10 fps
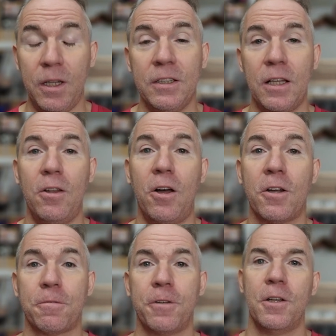a
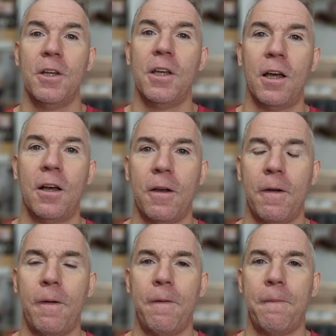lot
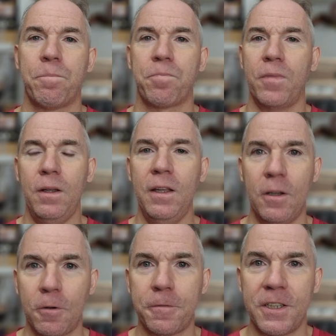
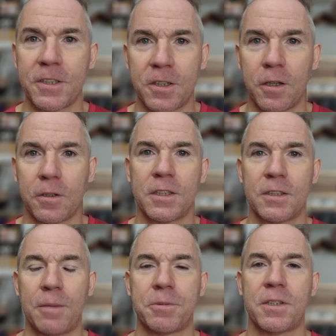of these
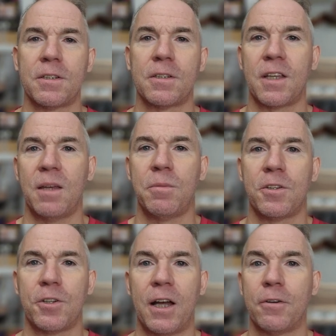substances came
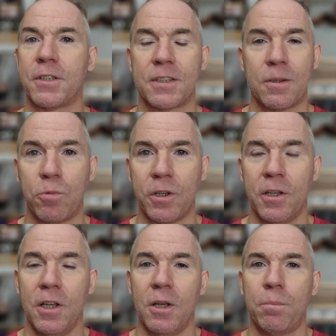into your house some way.
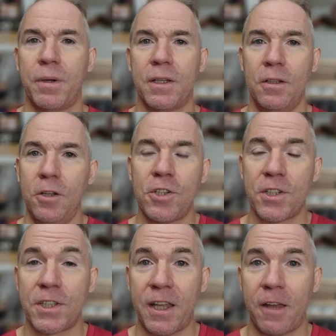But not
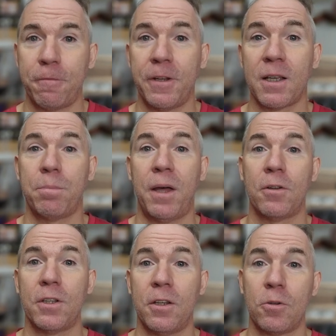just that, think
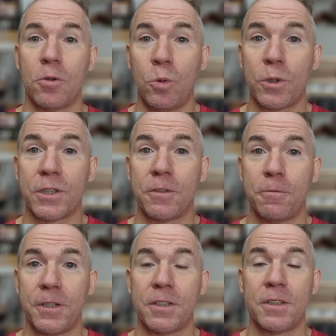about your doors and
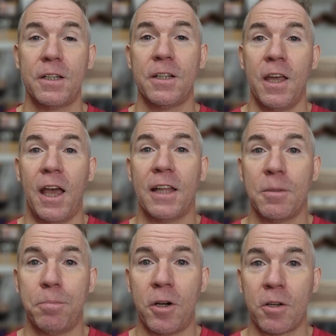things. They, at
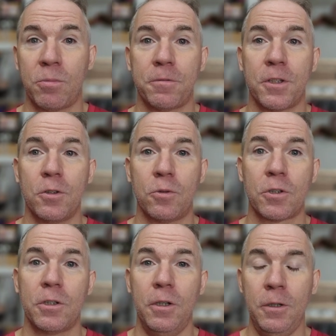the bottom of the
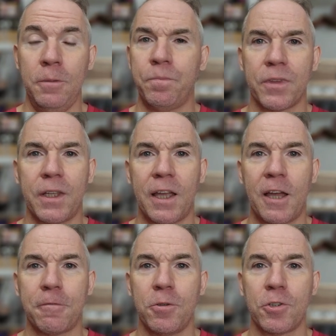door, they
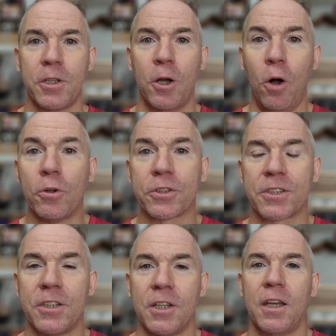have usually
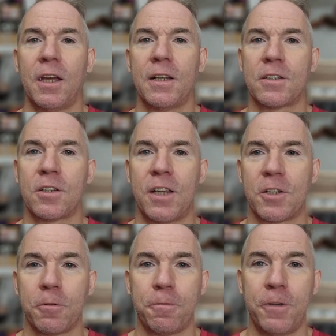holes, and that's a
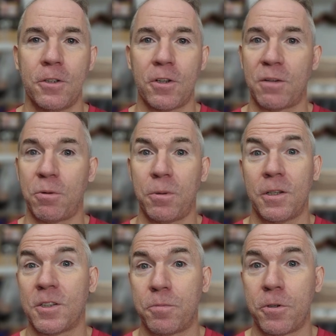natural thing. Not everyone
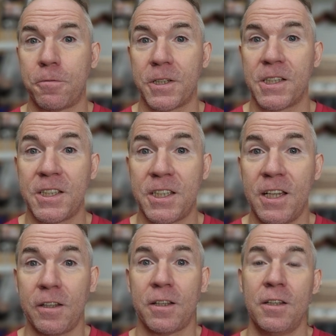has perfect
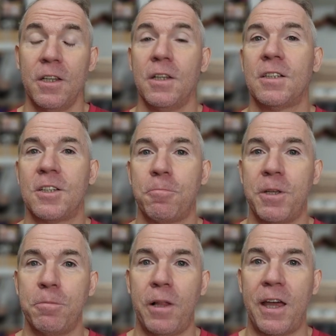sealing. Some
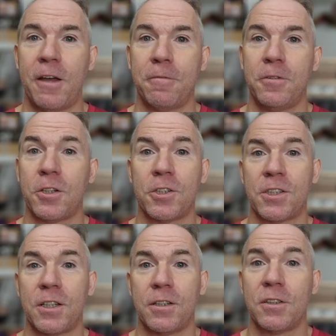people have not
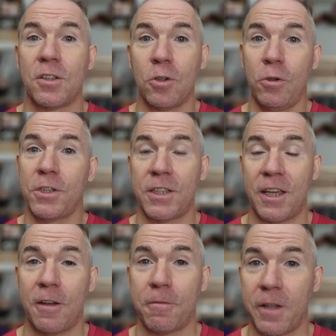just at the doors, they
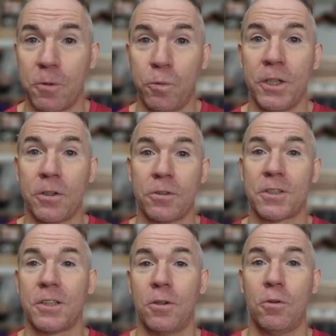have like
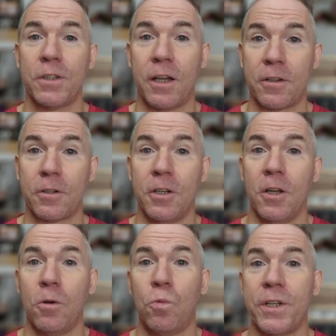windows and all other
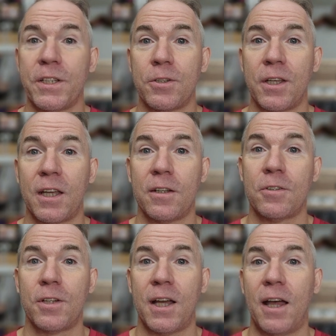ways to get
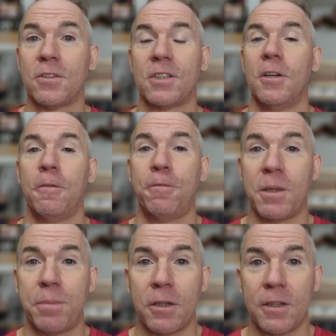into the house.
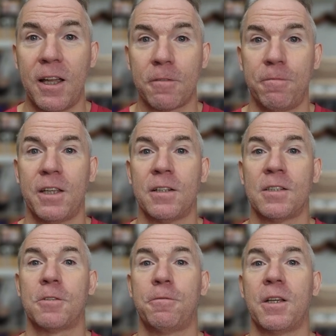Think about duct
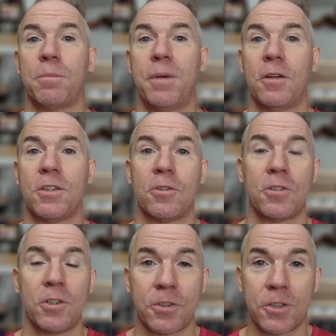vents, think about
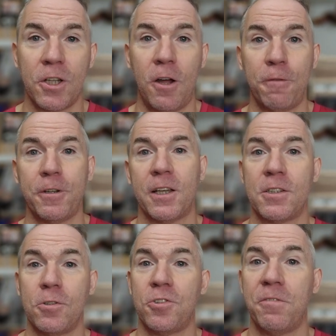your stuff. It
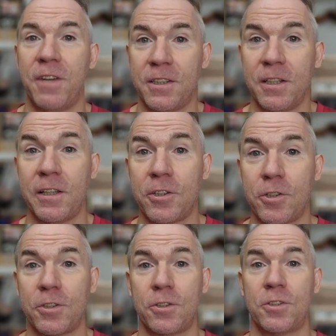has usually
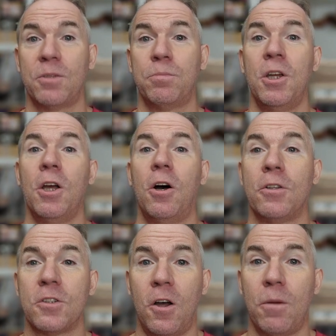ventilation system
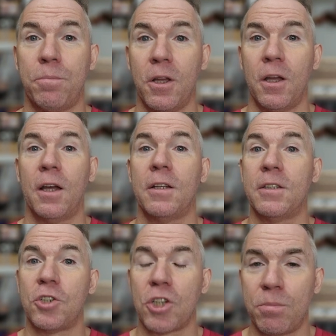on top,
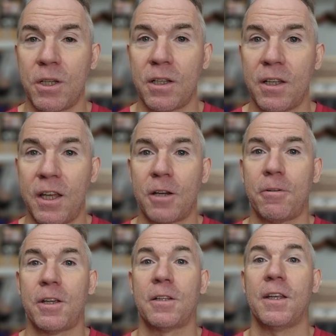the chimney
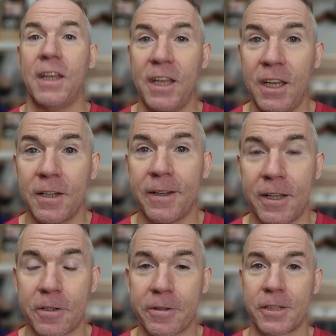area, the heater
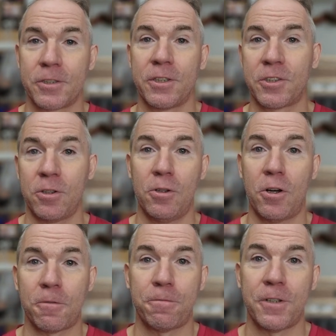area. So there's a
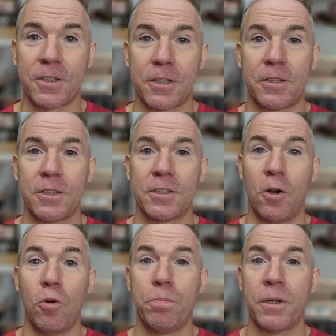lot of things that is
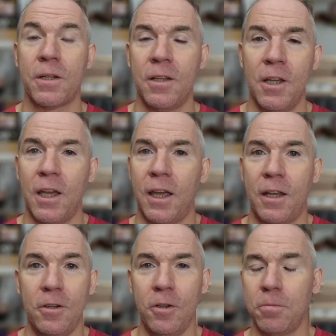open,
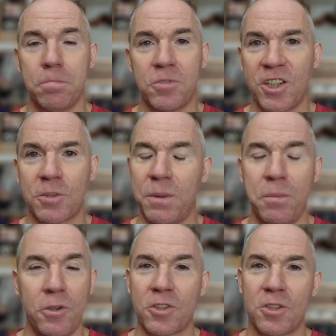and you know, trust me,
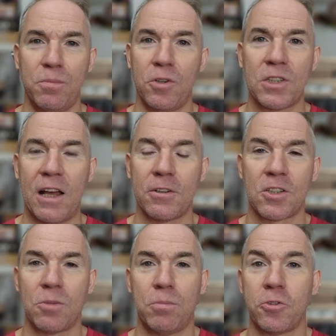most
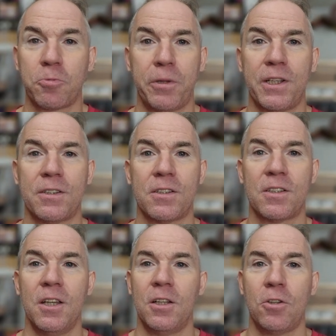houses and most
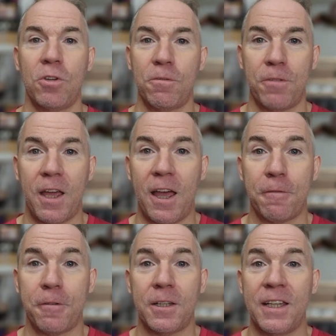places don't even
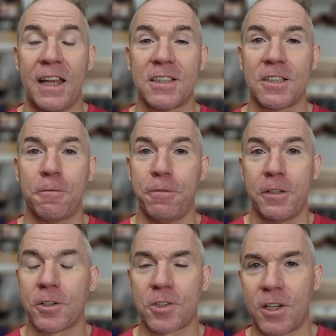have nets and
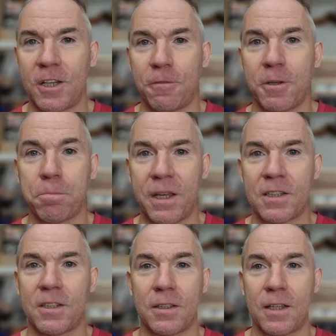filters or anything
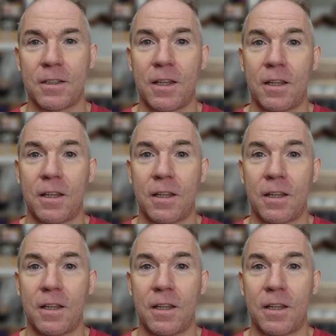basic that